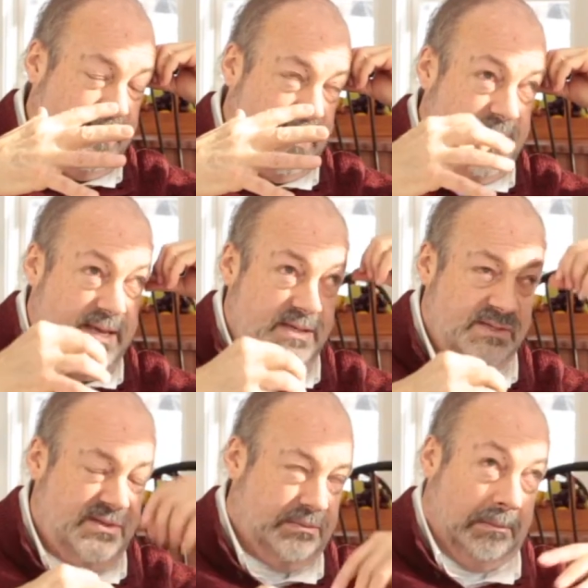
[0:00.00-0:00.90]
And
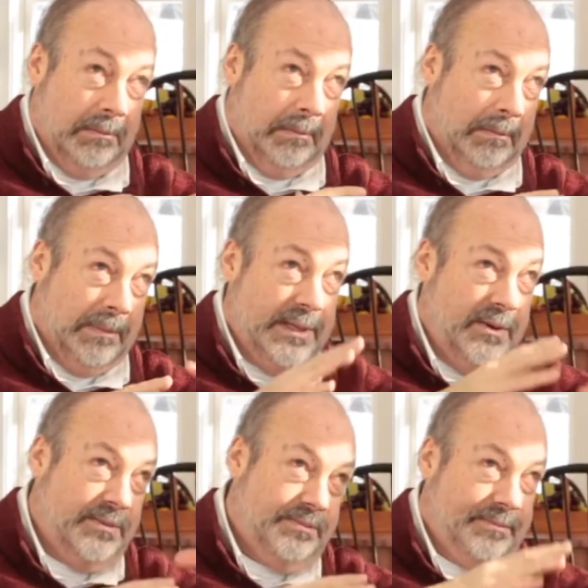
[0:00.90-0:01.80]
he's, you
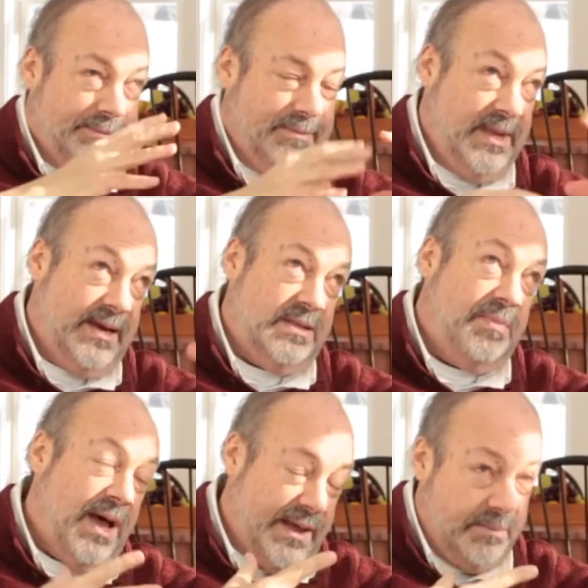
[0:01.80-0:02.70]
know, not at the
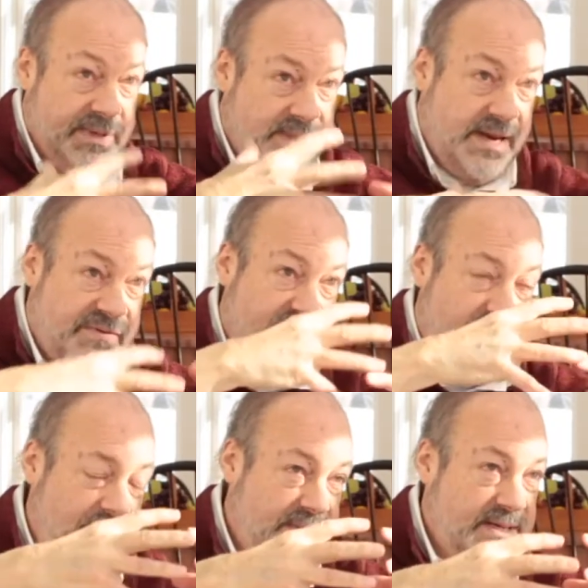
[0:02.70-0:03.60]
bottom, but kind of
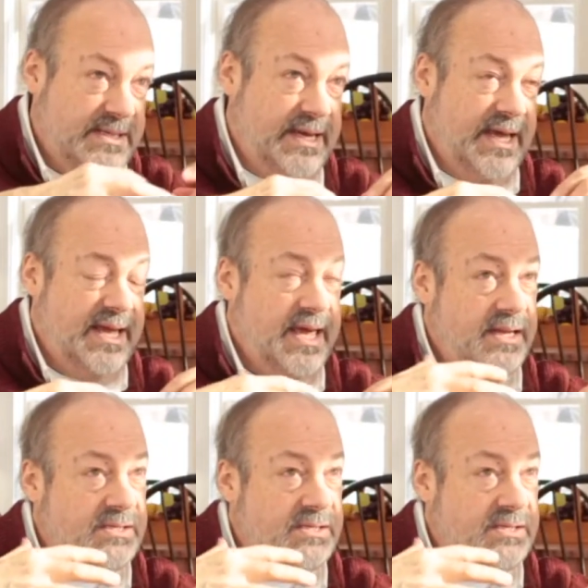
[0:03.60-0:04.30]
scrambling to get in.